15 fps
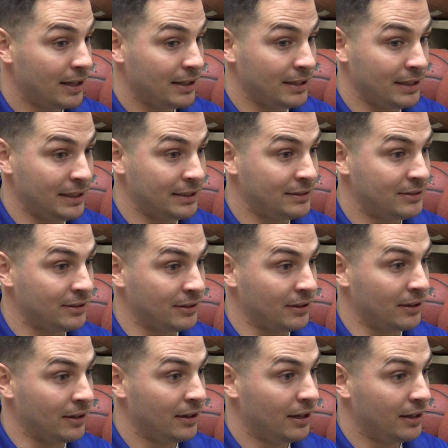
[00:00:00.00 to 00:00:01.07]
need
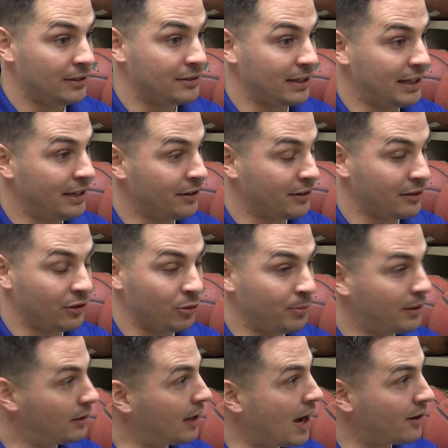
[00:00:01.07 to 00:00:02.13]
to to hear it a little
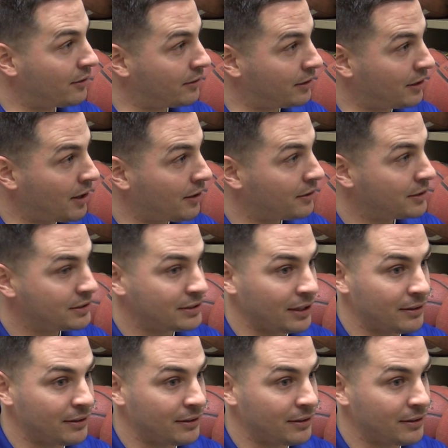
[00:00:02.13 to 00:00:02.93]
bit louder than others.